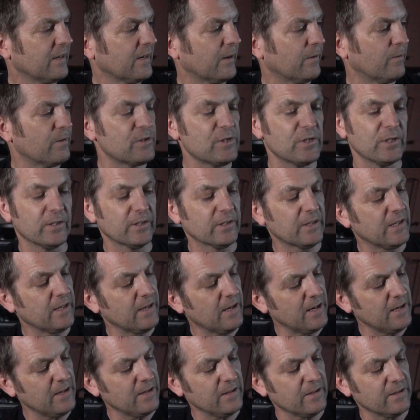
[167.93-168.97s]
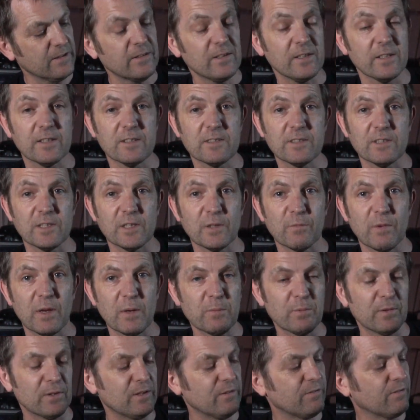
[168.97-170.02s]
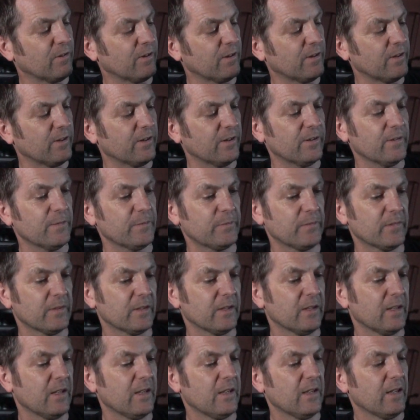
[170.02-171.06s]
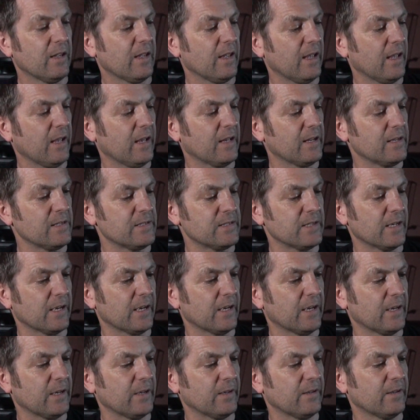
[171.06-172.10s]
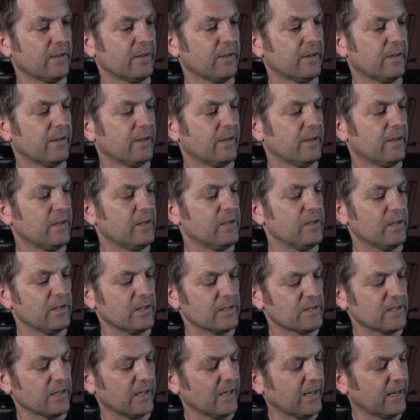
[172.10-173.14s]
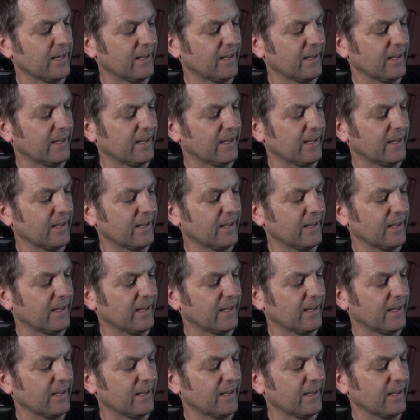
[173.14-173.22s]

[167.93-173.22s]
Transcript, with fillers: original Canadian. You can see the maple leaf on here. And uh, you can tell